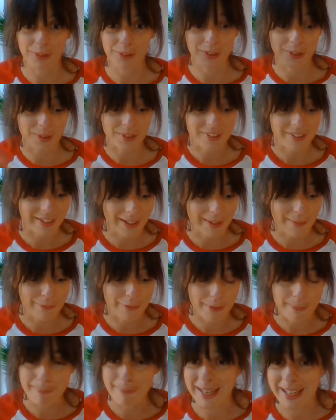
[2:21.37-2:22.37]
so it's time
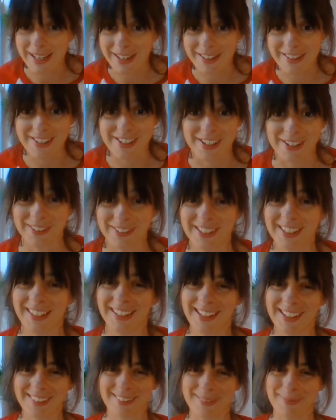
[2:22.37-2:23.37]
for me to go and
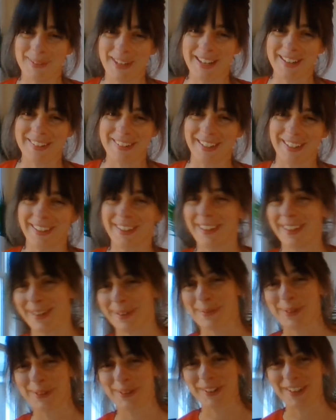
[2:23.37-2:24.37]
collect some data. I
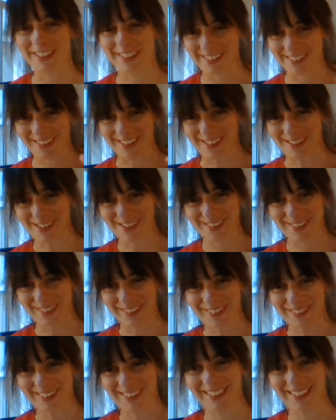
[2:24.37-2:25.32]
will see you soon.